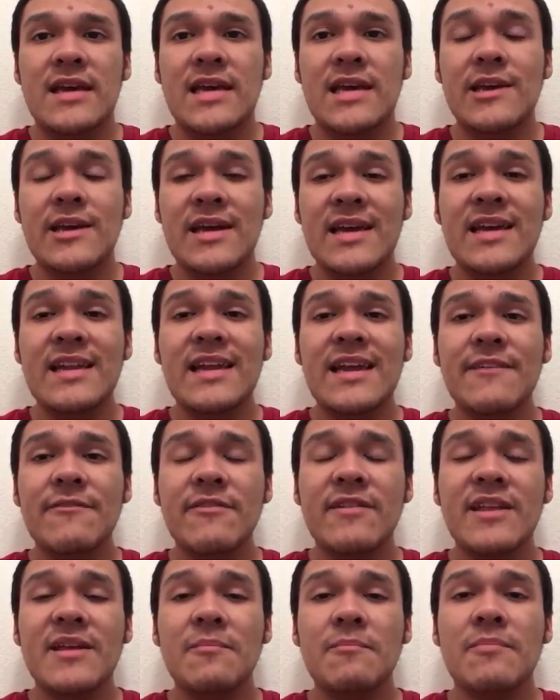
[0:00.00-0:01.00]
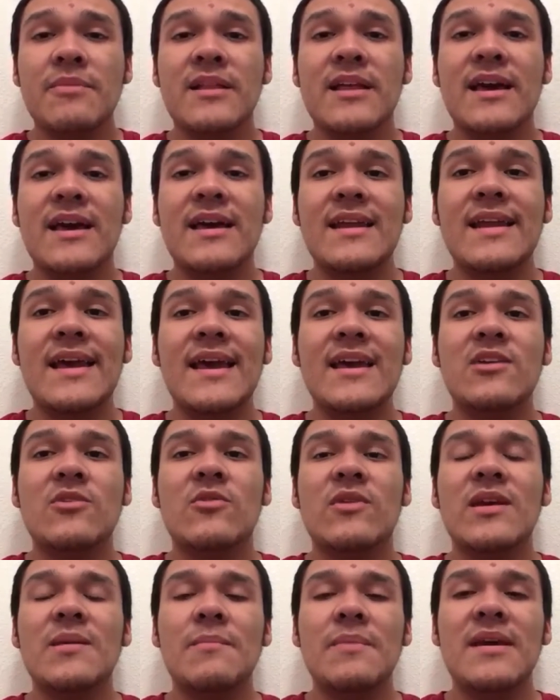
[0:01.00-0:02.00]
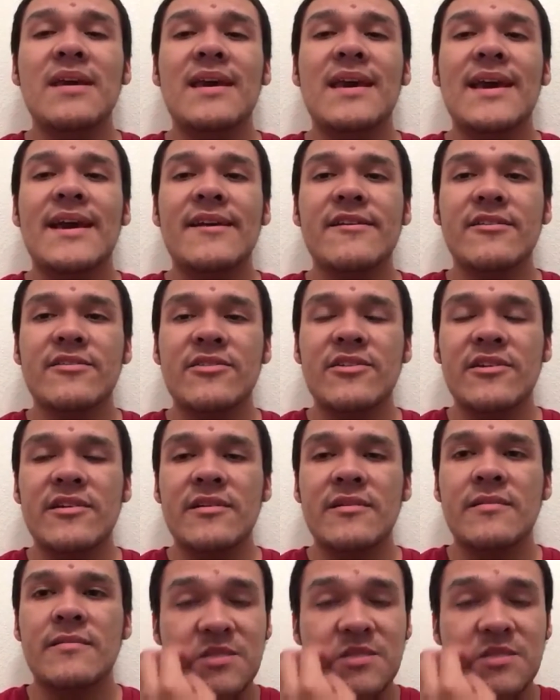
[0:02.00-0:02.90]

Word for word: He, he definitely played a creepy character.